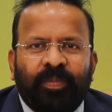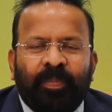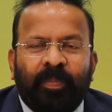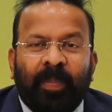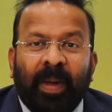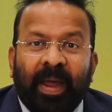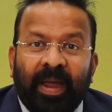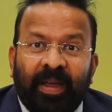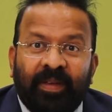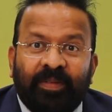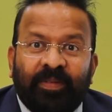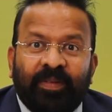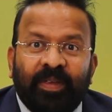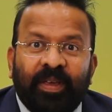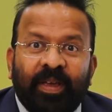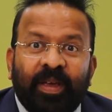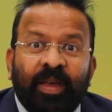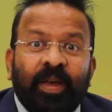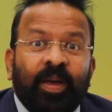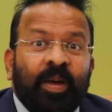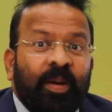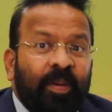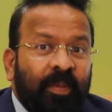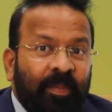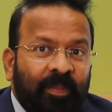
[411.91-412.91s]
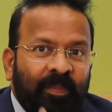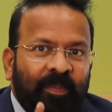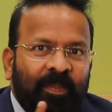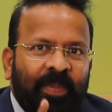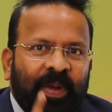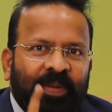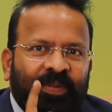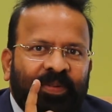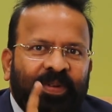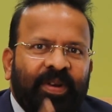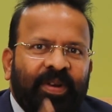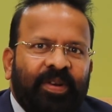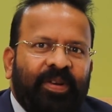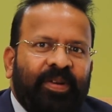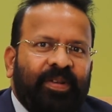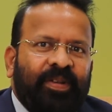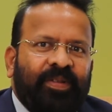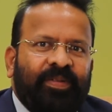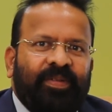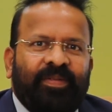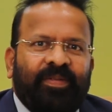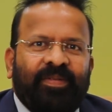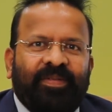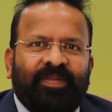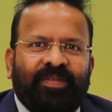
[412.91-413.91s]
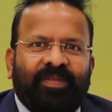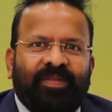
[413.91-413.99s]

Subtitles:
pays best interest.